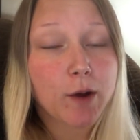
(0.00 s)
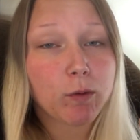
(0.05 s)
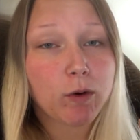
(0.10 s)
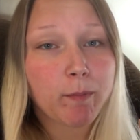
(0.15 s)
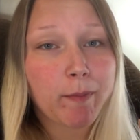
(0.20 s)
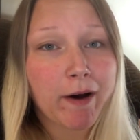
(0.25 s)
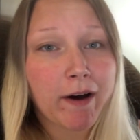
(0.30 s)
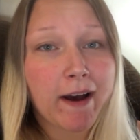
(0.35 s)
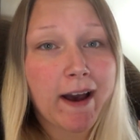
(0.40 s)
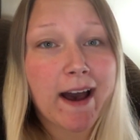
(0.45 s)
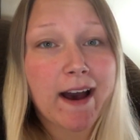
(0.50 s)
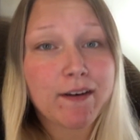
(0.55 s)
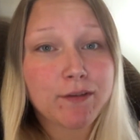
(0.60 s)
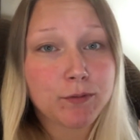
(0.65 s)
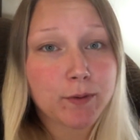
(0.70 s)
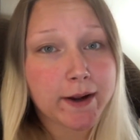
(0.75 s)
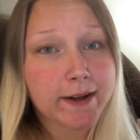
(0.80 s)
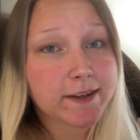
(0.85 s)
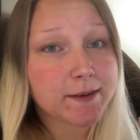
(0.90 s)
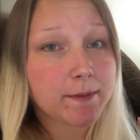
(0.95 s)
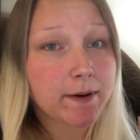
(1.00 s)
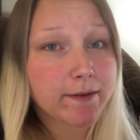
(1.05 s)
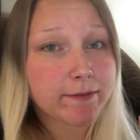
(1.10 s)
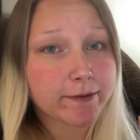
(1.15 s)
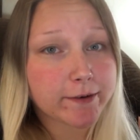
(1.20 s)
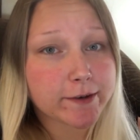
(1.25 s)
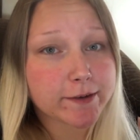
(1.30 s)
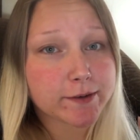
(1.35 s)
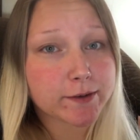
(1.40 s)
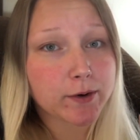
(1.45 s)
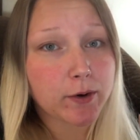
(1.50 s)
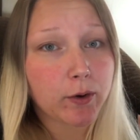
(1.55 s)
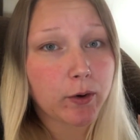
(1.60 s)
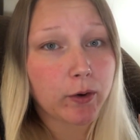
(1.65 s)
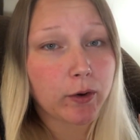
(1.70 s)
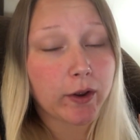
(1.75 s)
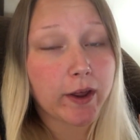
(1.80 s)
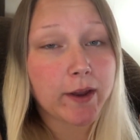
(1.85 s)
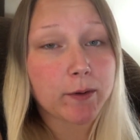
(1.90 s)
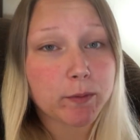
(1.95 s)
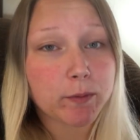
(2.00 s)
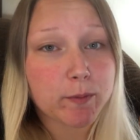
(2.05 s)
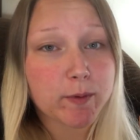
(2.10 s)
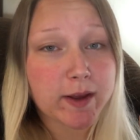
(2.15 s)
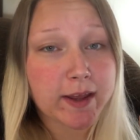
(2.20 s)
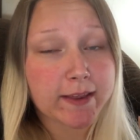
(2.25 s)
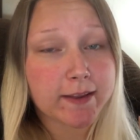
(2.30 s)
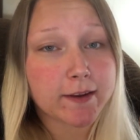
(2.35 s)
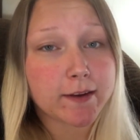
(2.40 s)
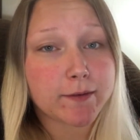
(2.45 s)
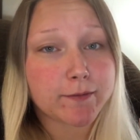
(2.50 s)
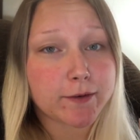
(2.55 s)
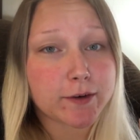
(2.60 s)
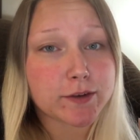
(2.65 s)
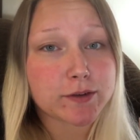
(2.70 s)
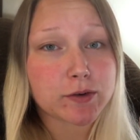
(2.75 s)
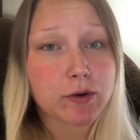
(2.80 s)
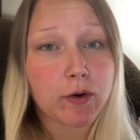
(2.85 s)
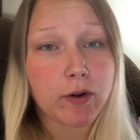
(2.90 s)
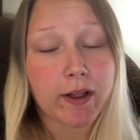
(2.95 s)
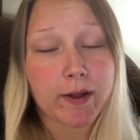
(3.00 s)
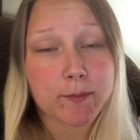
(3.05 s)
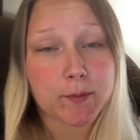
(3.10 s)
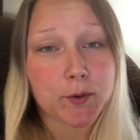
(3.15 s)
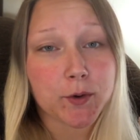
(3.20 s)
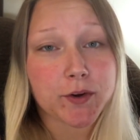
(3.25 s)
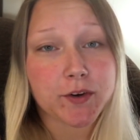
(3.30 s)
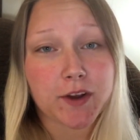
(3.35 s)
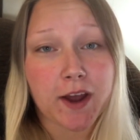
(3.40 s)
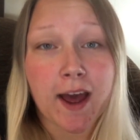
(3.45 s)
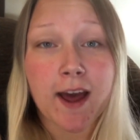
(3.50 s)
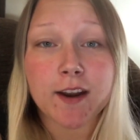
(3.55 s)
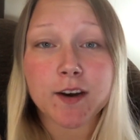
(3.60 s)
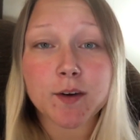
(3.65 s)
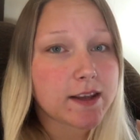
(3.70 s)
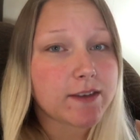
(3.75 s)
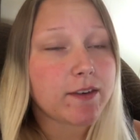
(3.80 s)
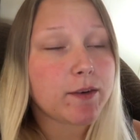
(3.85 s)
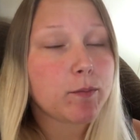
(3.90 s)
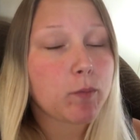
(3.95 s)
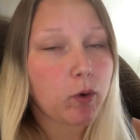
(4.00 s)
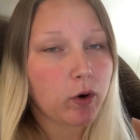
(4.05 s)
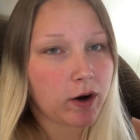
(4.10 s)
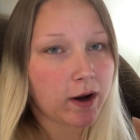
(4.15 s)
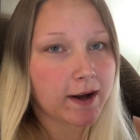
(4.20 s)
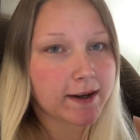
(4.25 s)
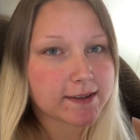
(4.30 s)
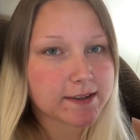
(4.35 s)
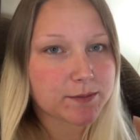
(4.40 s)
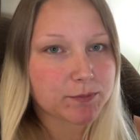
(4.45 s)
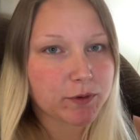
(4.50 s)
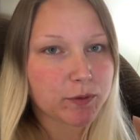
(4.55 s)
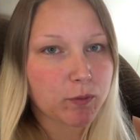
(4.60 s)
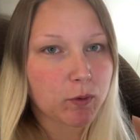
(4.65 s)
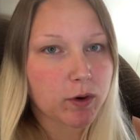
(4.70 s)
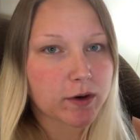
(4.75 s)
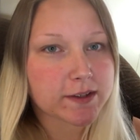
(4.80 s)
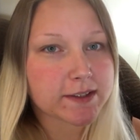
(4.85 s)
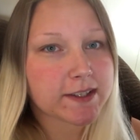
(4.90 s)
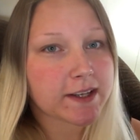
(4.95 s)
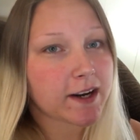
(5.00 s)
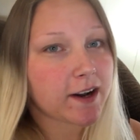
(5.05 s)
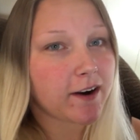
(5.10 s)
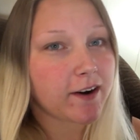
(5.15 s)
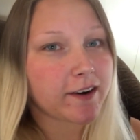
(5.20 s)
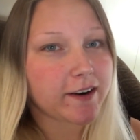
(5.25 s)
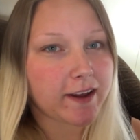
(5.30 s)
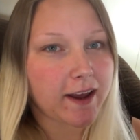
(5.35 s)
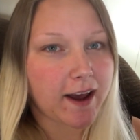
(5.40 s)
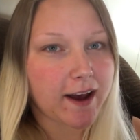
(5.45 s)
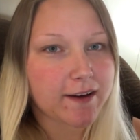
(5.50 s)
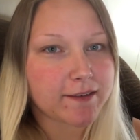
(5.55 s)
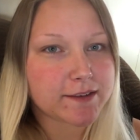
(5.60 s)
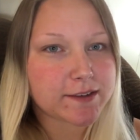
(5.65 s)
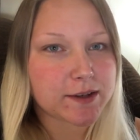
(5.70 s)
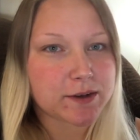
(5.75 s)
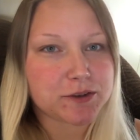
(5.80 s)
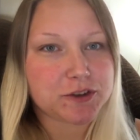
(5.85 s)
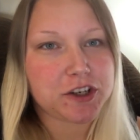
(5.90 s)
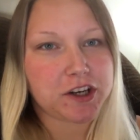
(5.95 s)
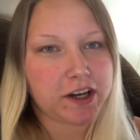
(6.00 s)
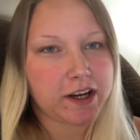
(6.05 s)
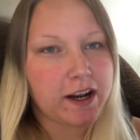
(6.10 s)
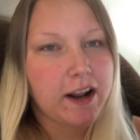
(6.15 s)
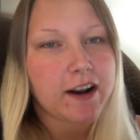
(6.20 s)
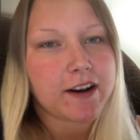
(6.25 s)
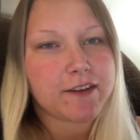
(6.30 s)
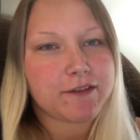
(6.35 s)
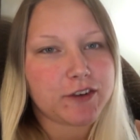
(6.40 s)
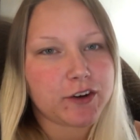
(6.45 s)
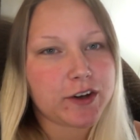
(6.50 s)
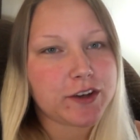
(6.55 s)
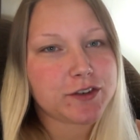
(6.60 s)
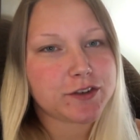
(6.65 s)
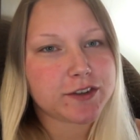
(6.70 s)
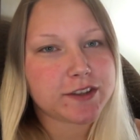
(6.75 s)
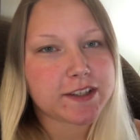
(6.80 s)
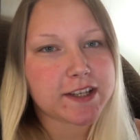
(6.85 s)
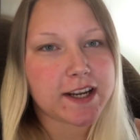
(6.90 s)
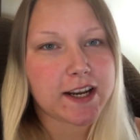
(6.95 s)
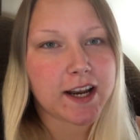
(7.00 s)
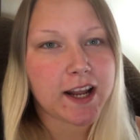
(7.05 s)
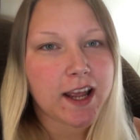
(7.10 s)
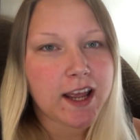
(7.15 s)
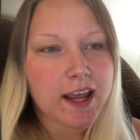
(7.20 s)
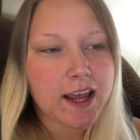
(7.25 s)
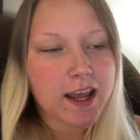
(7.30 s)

And we're about halfway to my first goal, when we get to the first goal, I'm going to add even more awesome rewards than I already have. So check it out if you're interested.